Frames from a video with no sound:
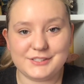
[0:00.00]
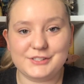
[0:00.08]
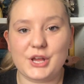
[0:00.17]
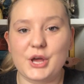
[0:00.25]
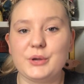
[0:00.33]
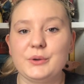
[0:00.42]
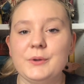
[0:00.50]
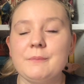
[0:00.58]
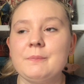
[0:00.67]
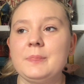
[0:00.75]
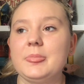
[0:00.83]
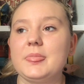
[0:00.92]
So
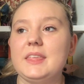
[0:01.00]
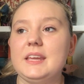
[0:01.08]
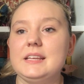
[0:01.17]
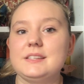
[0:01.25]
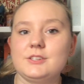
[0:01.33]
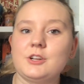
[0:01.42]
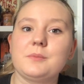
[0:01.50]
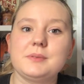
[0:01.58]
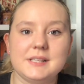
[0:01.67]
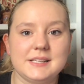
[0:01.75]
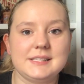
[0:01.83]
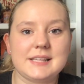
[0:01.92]
the
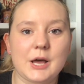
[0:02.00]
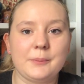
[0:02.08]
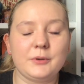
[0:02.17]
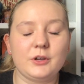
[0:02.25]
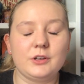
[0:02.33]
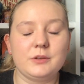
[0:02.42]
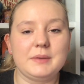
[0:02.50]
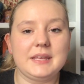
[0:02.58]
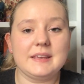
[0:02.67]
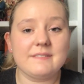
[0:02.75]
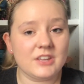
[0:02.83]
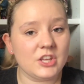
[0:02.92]
synopsis that I'm going to be
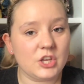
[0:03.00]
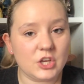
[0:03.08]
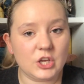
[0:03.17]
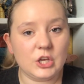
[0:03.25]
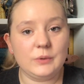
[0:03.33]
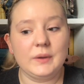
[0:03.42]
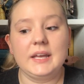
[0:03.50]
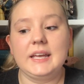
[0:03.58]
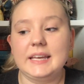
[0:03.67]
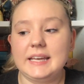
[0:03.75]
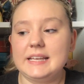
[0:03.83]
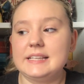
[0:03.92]
giving you
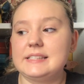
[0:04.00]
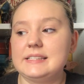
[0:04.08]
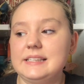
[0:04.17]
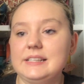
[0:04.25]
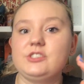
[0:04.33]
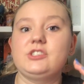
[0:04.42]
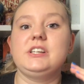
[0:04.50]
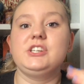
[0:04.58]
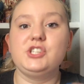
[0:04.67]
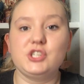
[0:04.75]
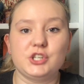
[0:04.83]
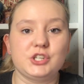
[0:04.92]
is literally
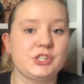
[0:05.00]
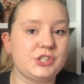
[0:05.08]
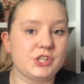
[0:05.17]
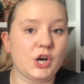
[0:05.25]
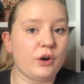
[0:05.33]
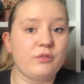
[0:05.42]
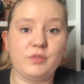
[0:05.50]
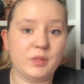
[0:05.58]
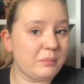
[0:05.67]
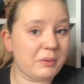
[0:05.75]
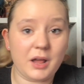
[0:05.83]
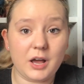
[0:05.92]
just off
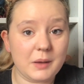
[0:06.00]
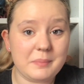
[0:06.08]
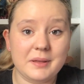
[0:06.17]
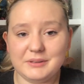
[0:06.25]
the blurb.